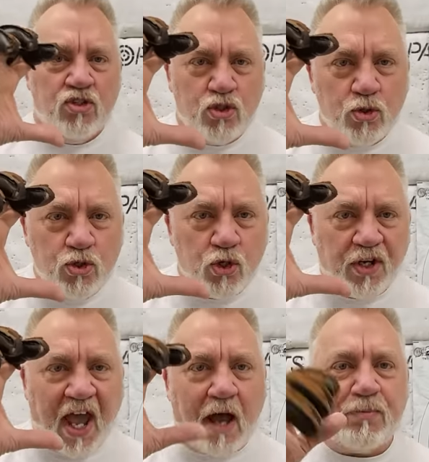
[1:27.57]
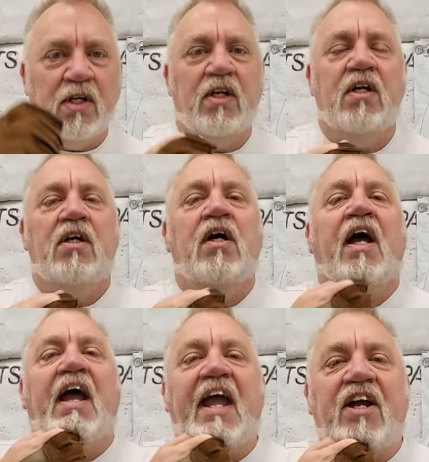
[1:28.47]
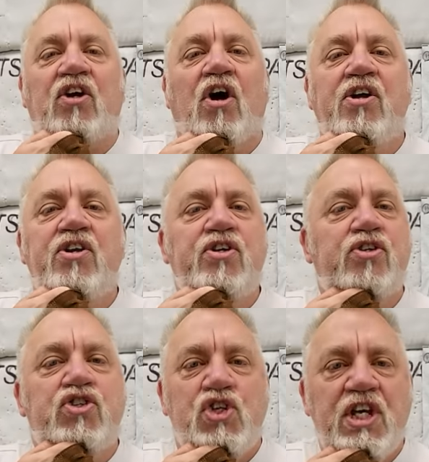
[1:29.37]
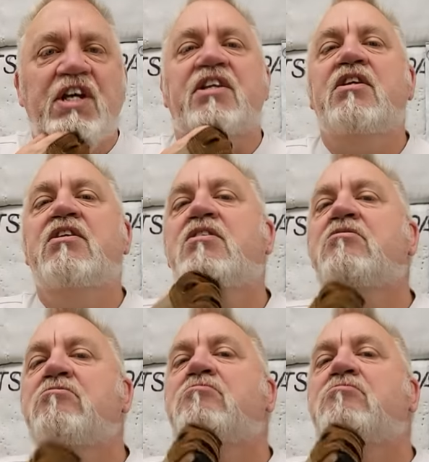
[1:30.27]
Choose your gap. Anchor under your chin.